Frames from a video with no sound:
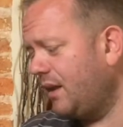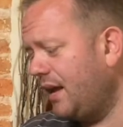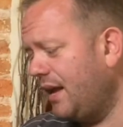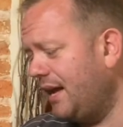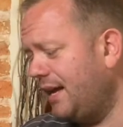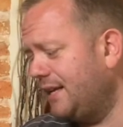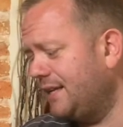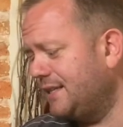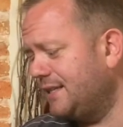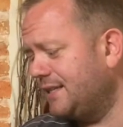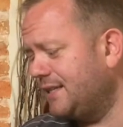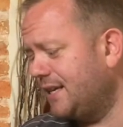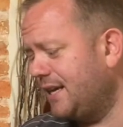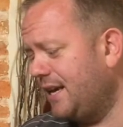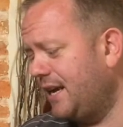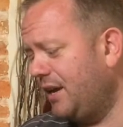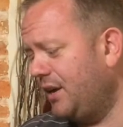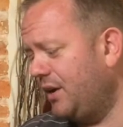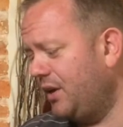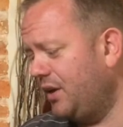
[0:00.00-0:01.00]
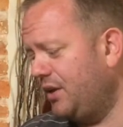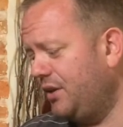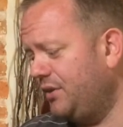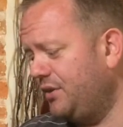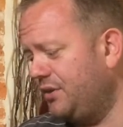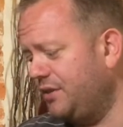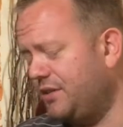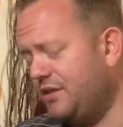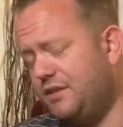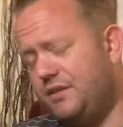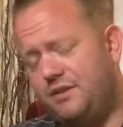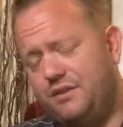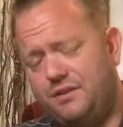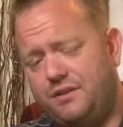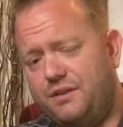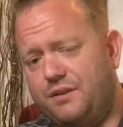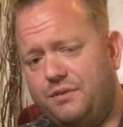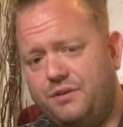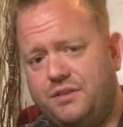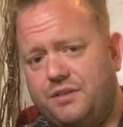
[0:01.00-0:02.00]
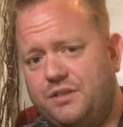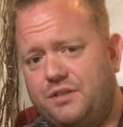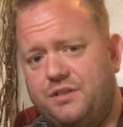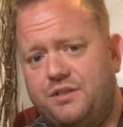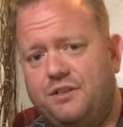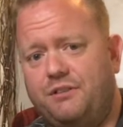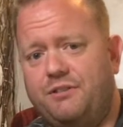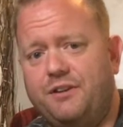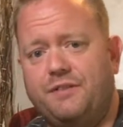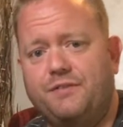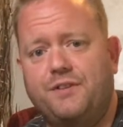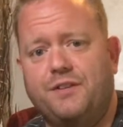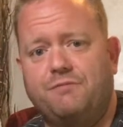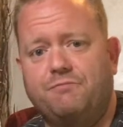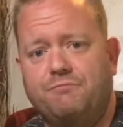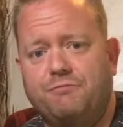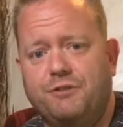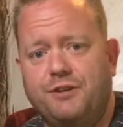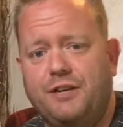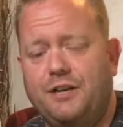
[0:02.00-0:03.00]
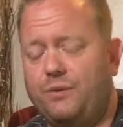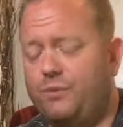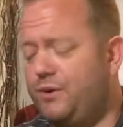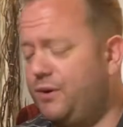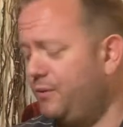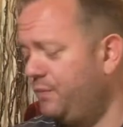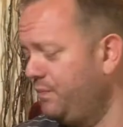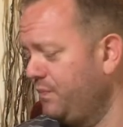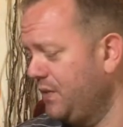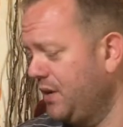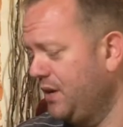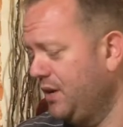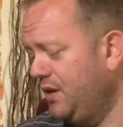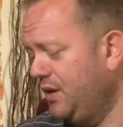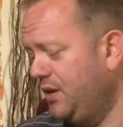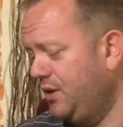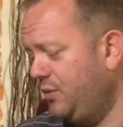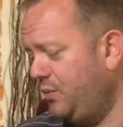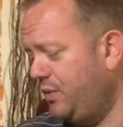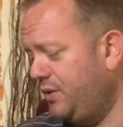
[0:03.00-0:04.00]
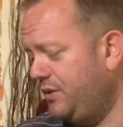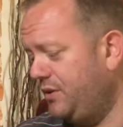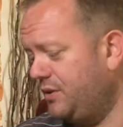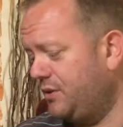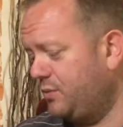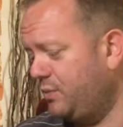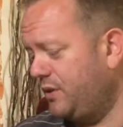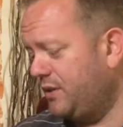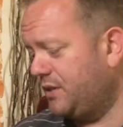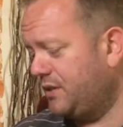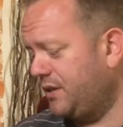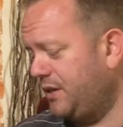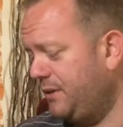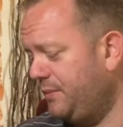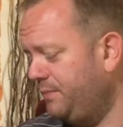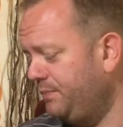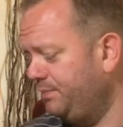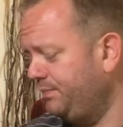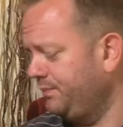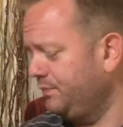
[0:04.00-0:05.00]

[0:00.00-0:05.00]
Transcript: and the distillery have done really well with this whiskey.